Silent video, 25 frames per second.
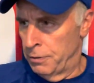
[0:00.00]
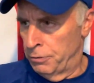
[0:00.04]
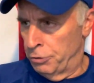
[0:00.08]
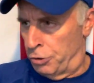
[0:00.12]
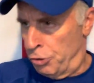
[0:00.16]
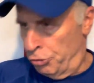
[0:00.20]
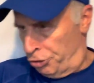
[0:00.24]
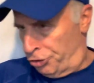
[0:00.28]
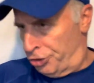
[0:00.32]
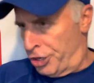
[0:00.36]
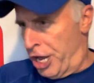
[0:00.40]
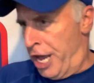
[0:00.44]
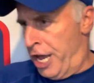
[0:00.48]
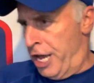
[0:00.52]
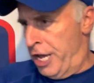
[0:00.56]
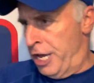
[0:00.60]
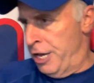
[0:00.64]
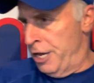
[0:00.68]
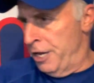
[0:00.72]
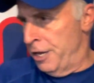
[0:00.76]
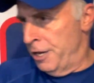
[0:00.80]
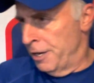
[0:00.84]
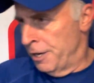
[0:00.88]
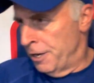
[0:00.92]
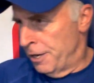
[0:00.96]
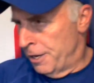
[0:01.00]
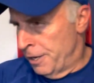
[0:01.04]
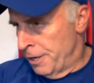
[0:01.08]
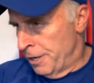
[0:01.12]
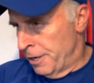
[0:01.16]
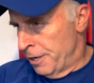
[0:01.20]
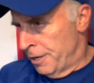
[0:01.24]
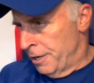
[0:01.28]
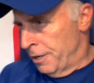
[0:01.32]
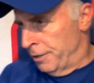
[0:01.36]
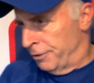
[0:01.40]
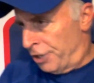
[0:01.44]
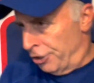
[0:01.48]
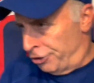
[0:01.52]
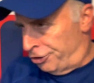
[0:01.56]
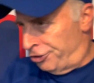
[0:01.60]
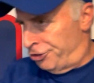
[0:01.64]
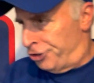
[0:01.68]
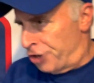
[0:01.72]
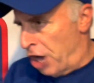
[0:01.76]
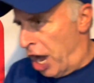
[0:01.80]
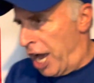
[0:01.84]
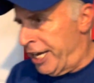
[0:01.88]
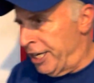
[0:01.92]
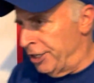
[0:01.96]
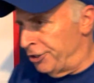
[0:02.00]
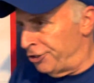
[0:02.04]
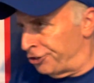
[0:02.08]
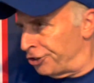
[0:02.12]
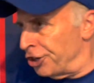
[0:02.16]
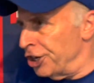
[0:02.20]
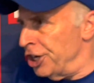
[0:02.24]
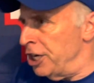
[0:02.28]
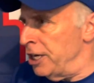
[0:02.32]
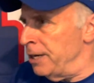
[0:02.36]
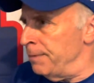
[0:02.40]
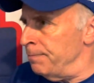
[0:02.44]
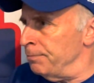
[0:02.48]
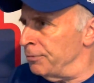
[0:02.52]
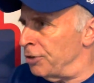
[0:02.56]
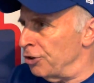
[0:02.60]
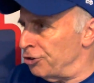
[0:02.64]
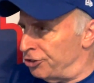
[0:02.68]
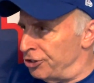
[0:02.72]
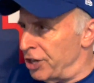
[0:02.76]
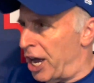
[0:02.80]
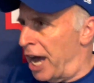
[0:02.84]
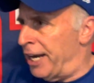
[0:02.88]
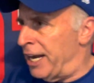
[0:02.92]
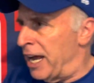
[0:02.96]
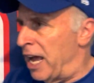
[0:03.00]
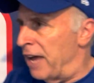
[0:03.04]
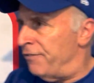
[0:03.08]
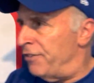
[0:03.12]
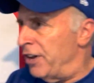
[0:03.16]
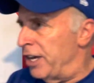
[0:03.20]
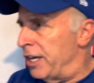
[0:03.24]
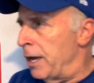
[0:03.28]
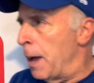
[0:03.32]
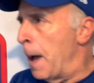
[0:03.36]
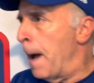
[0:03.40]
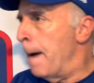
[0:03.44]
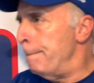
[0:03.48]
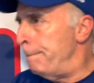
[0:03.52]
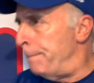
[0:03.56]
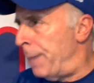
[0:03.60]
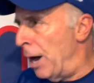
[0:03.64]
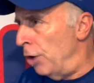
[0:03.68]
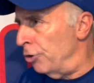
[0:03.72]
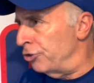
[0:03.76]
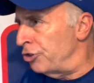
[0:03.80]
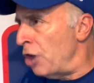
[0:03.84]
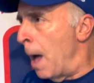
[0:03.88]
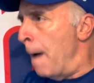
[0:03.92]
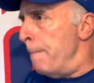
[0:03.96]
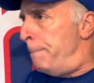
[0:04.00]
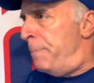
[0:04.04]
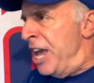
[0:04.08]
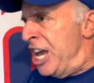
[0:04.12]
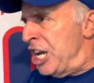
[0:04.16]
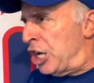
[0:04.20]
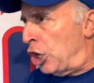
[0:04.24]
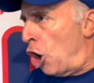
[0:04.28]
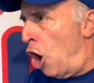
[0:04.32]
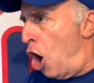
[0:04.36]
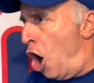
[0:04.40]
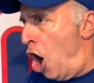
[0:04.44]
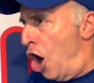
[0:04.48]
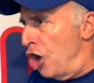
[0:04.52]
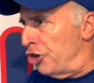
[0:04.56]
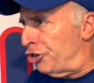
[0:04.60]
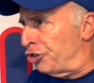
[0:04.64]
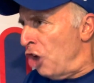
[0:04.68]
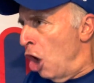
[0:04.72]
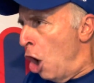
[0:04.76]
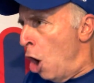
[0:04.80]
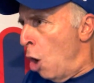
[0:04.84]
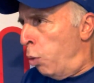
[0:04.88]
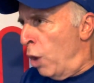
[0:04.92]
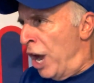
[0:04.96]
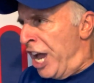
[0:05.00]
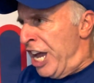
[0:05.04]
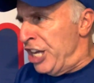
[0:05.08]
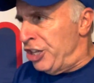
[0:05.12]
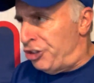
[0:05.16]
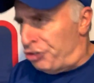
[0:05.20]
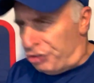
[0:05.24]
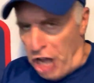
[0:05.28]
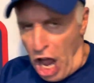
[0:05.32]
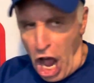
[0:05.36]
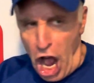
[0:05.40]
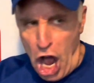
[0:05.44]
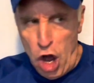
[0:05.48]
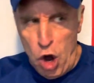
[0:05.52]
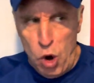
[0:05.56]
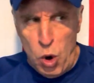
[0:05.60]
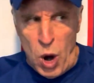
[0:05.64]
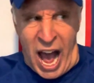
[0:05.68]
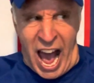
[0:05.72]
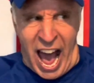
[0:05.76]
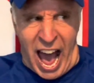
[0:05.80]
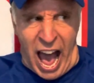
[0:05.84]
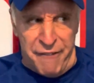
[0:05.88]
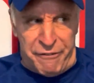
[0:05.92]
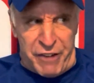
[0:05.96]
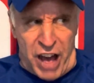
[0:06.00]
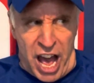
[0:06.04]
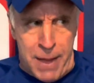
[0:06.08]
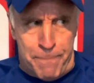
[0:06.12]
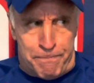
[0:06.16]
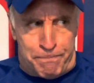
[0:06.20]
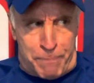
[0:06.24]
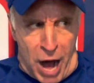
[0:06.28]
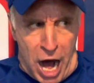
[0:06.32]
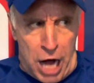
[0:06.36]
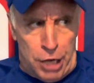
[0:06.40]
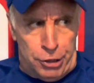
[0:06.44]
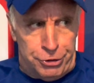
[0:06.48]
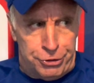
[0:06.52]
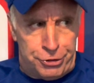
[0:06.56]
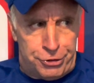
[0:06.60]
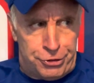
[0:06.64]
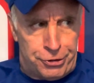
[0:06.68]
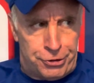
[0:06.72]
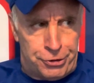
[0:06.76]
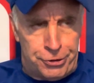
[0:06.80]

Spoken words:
to say this Giants team does not have a pulse, because we do have a pulse.